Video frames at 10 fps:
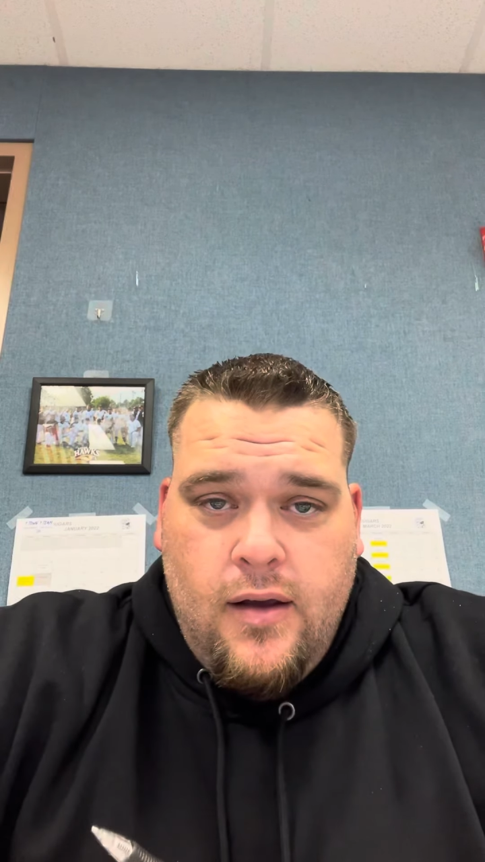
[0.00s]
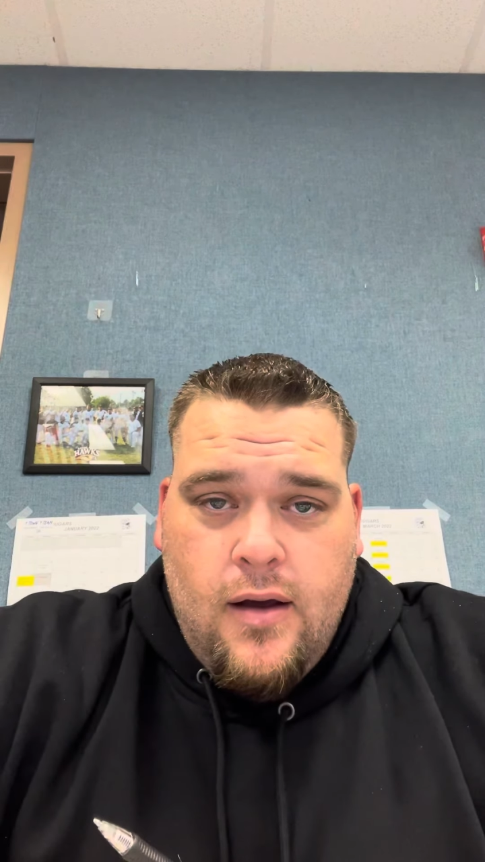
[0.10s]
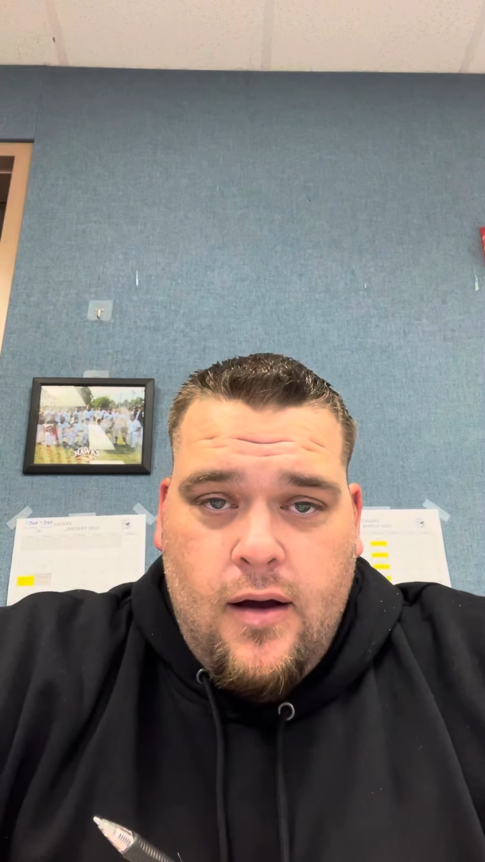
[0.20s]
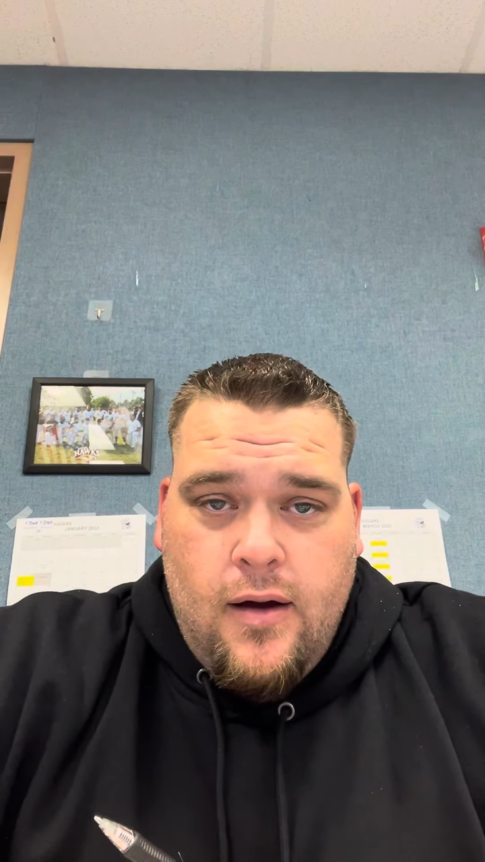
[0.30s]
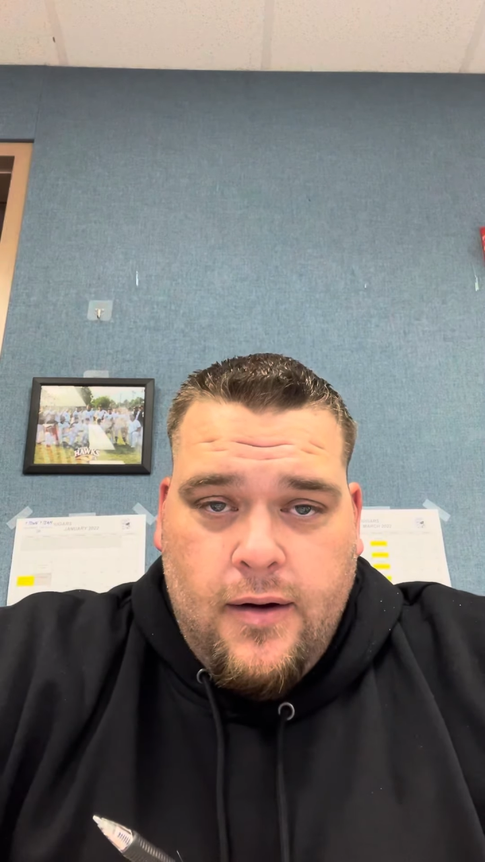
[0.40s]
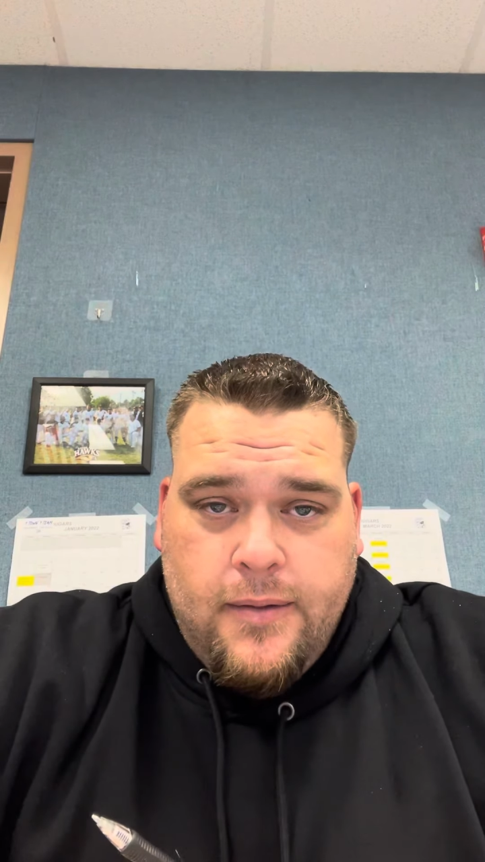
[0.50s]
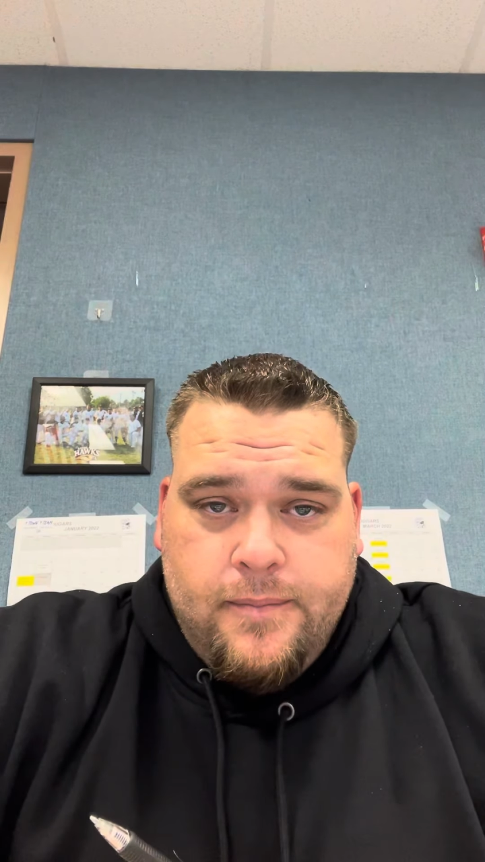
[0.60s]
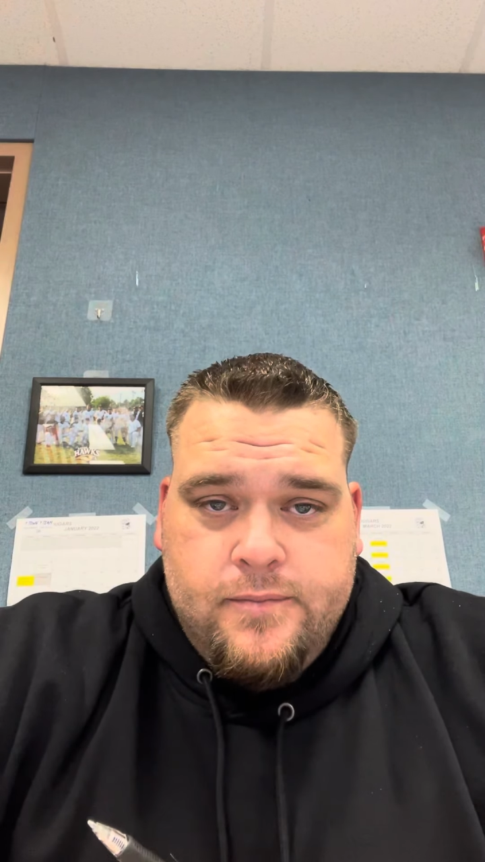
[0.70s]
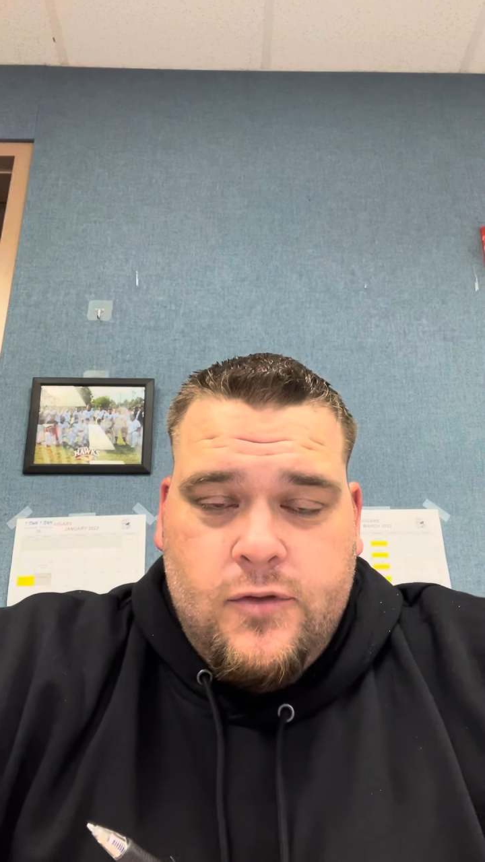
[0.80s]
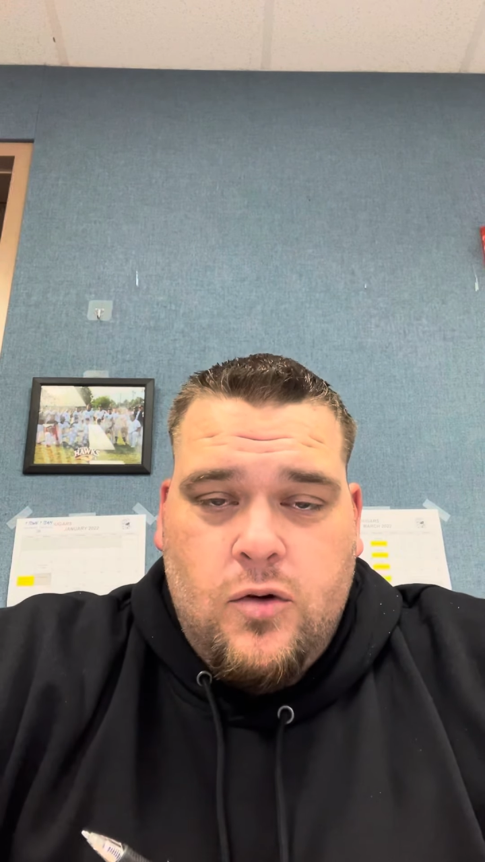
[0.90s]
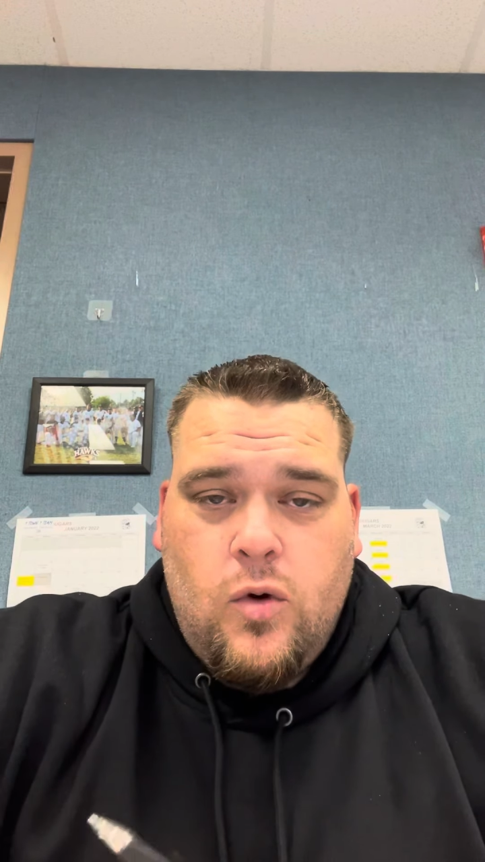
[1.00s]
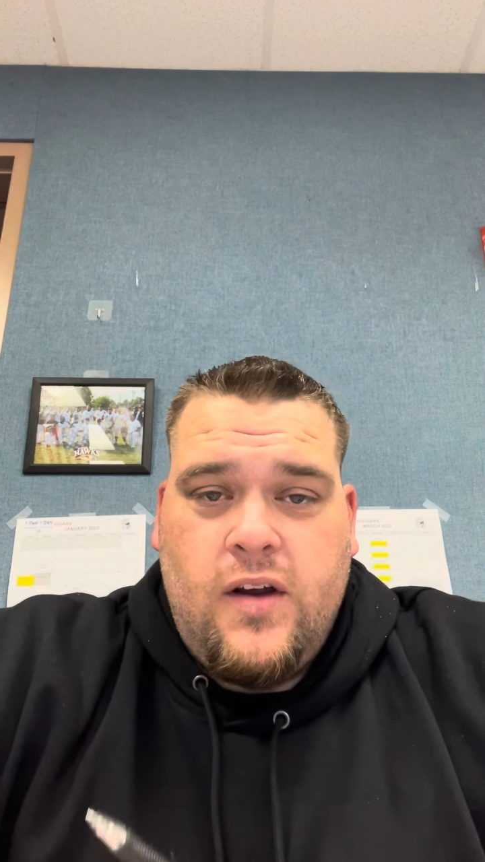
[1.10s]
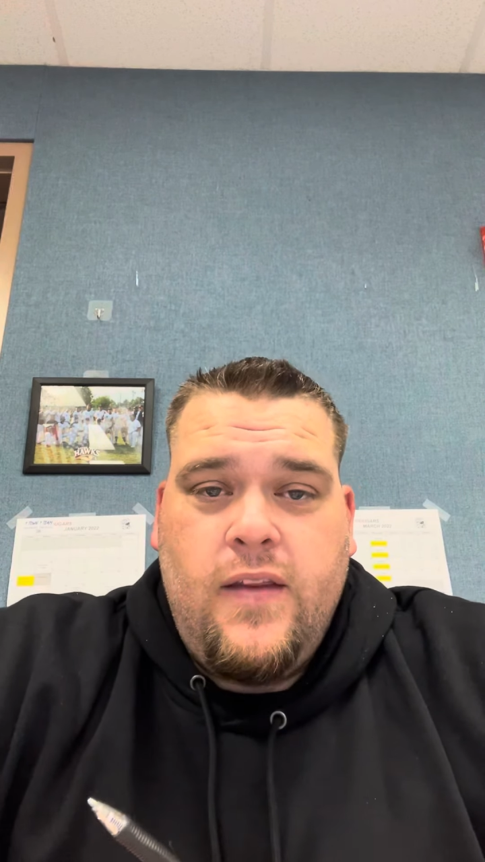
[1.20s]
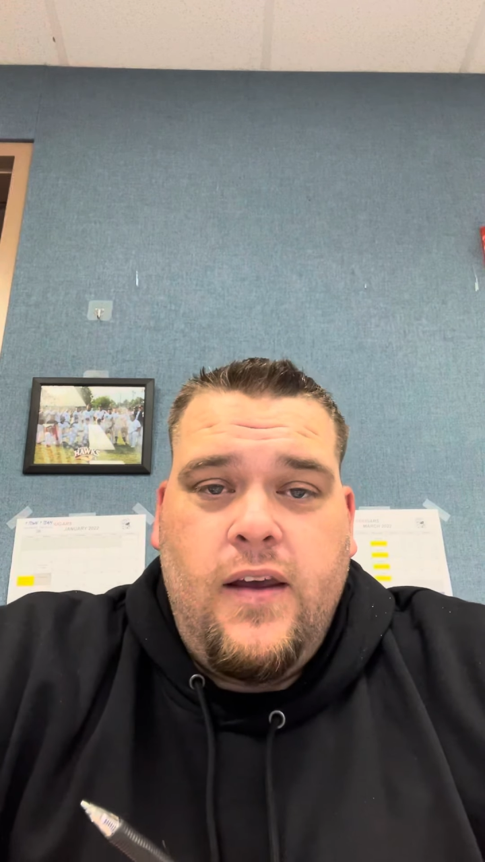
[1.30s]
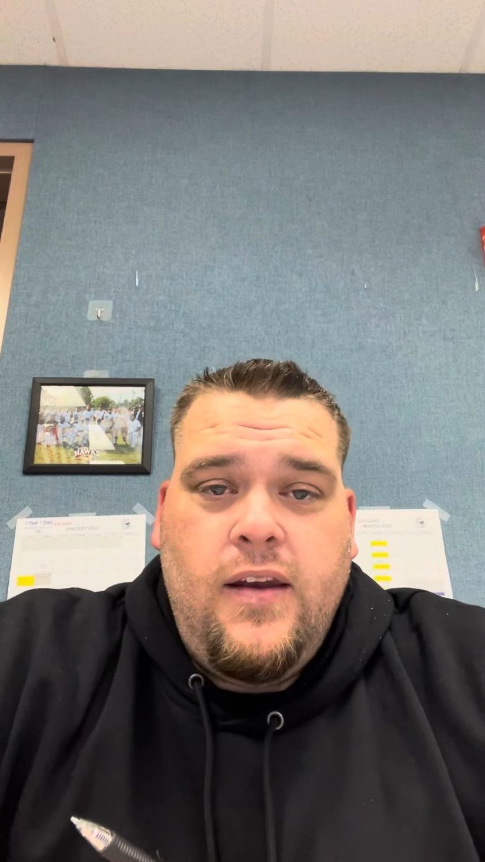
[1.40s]
um, work
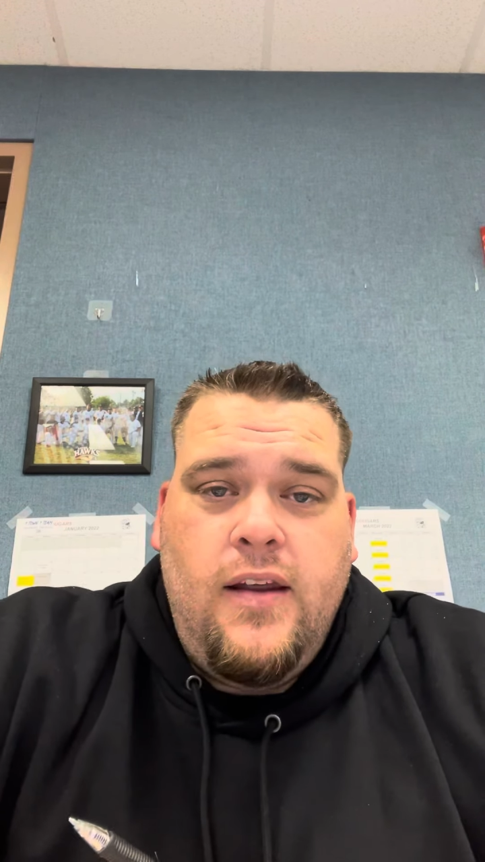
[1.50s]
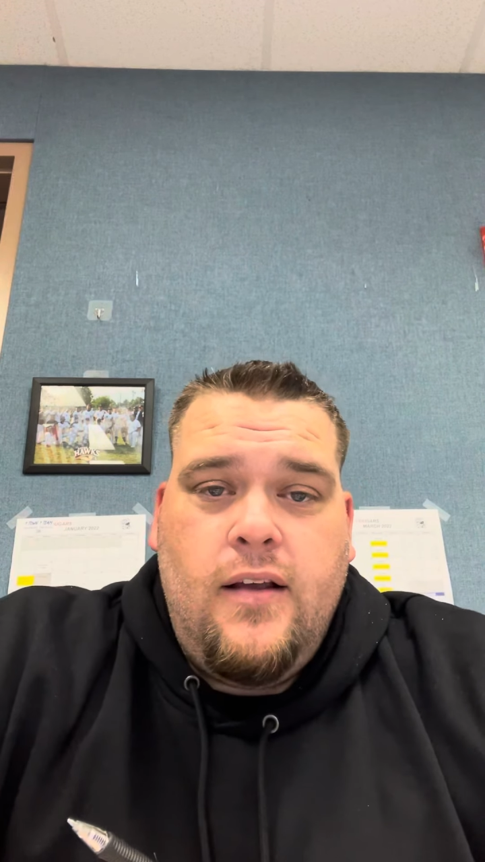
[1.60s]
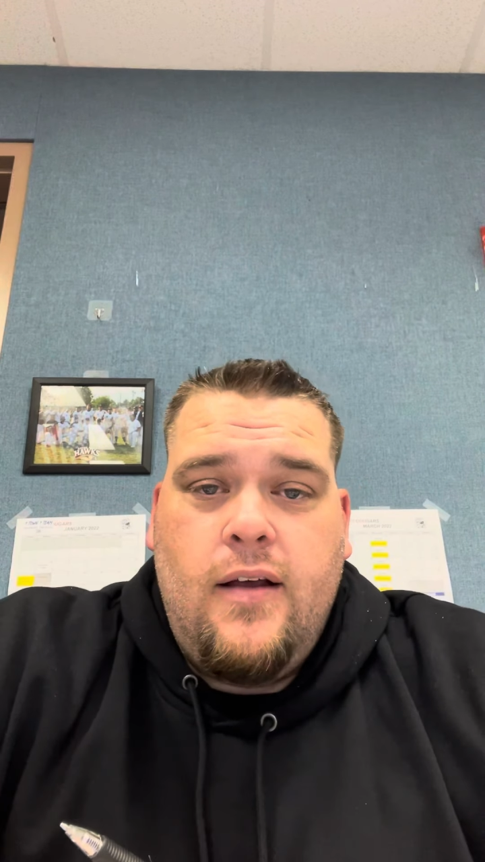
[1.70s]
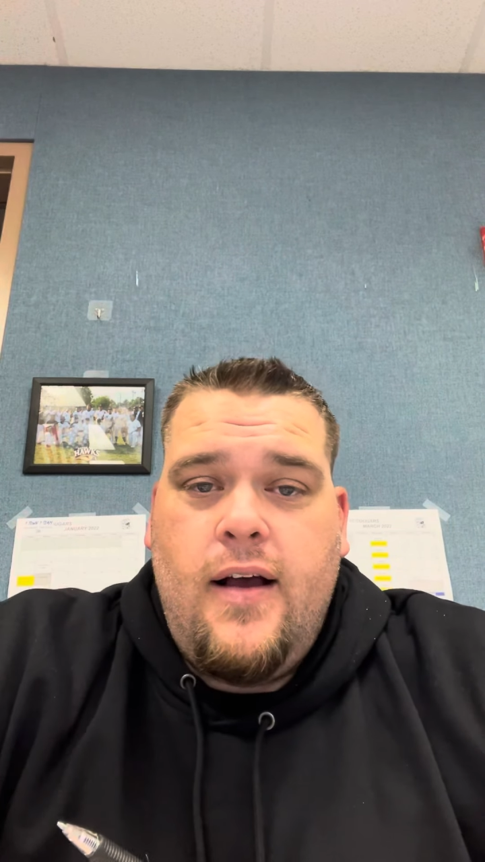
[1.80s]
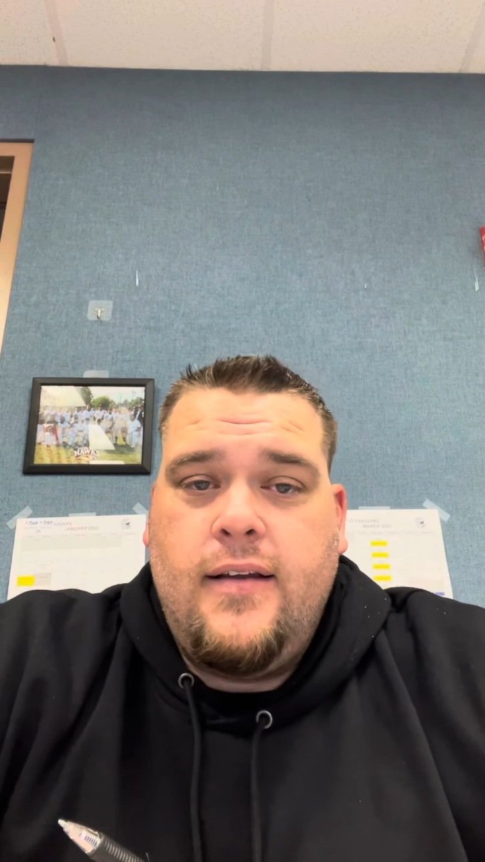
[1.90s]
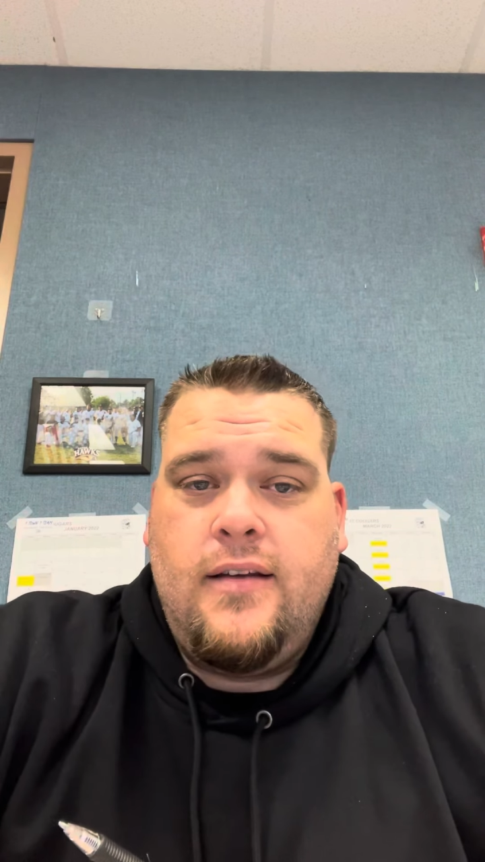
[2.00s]
in the ED class,